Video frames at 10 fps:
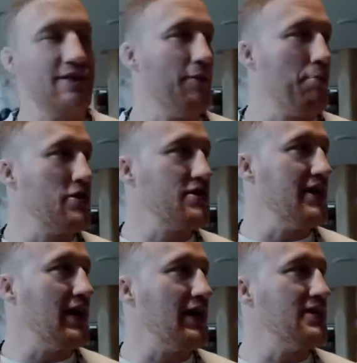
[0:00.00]
of the person
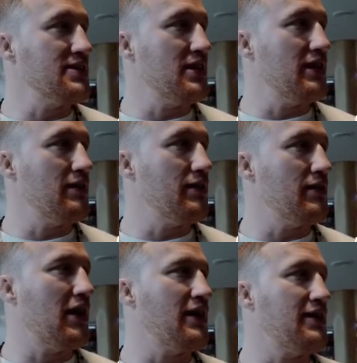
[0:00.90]
that he is. Uh, a
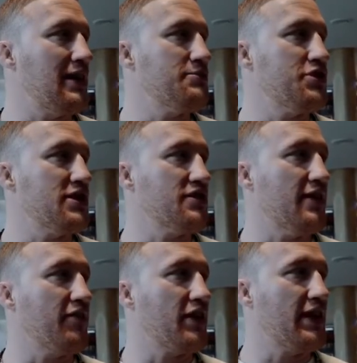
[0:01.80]
lot of times, you guys are
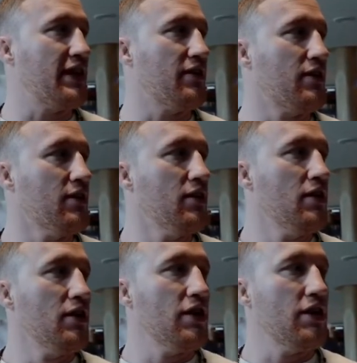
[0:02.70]
never going to hear,
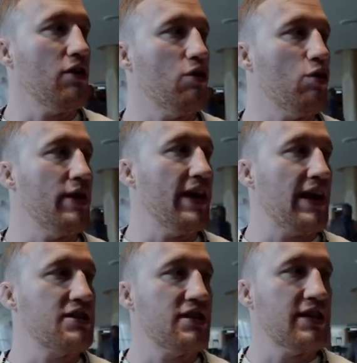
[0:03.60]
you know, who he
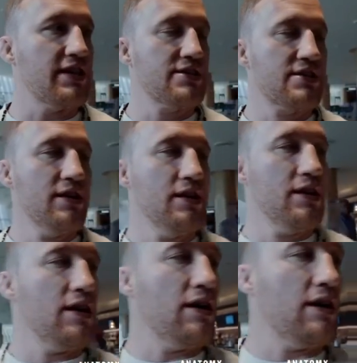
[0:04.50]
actually is.
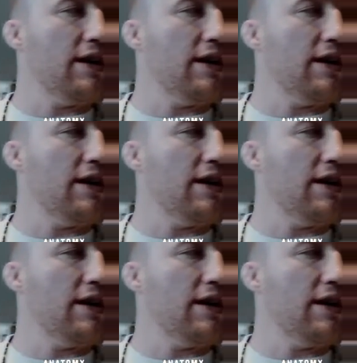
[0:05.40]
Uh,